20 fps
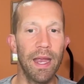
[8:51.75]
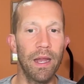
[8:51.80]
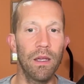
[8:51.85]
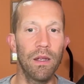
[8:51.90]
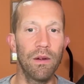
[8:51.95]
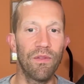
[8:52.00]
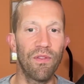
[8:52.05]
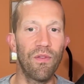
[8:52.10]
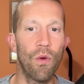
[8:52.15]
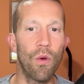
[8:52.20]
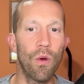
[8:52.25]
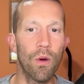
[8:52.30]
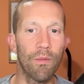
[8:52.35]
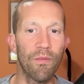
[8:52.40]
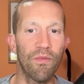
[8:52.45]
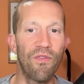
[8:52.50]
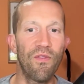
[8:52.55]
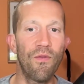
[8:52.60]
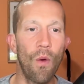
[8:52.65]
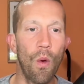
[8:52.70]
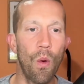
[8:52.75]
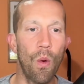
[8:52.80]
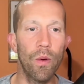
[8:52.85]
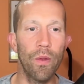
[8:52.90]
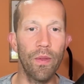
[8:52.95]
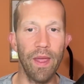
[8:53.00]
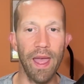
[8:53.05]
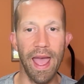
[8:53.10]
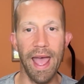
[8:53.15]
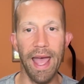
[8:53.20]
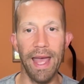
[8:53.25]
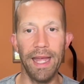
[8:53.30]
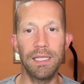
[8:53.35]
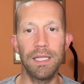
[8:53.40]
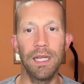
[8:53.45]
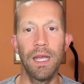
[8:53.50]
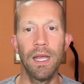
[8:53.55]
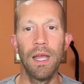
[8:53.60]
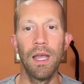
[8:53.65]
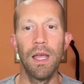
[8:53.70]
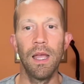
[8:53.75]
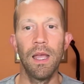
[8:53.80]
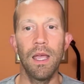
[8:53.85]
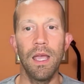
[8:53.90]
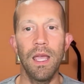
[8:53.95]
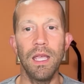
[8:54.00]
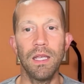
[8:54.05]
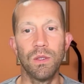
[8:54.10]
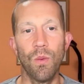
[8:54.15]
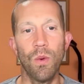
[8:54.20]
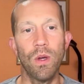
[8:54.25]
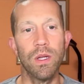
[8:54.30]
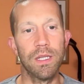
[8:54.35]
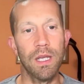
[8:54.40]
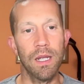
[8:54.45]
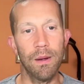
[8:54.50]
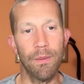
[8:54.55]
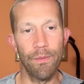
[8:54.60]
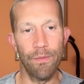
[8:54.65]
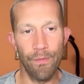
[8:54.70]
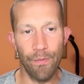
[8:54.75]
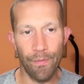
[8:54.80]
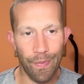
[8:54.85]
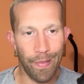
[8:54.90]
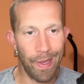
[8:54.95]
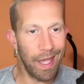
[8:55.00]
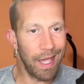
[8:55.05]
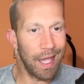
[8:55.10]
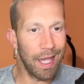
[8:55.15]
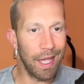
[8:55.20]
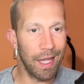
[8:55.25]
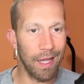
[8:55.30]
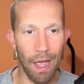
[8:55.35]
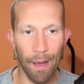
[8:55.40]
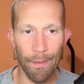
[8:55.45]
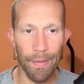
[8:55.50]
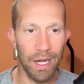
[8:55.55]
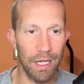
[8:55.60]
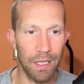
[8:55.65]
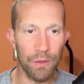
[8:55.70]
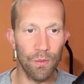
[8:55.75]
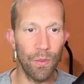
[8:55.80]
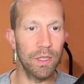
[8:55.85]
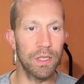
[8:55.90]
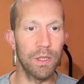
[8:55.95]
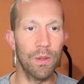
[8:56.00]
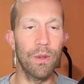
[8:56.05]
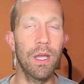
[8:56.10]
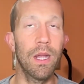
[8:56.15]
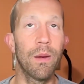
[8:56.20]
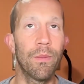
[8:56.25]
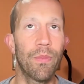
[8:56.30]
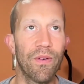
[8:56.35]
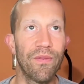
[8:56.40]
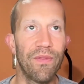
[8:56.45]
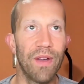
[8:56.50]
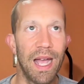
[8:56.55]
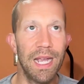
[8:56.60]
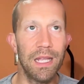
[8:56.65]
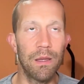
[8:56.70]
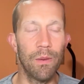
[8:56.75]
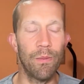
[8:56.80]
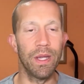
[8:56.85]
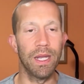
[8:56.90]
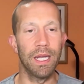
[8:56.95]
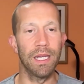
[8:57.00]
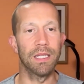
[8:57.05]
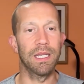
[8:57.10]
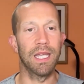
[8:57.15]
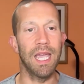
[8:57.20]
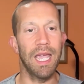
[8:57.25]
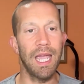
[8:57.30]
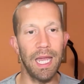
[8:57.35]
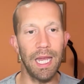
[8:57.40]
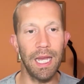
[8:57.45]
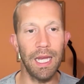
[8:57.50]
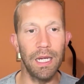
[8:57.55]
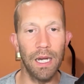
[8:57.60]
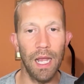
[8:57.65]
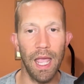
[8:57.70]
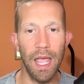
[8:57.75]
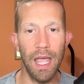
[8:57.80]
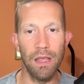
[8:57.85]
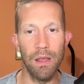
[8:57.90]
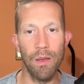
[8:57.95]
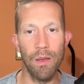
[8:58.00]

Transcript: good form for that is what's going to it's what's going to provide the biggest gain and the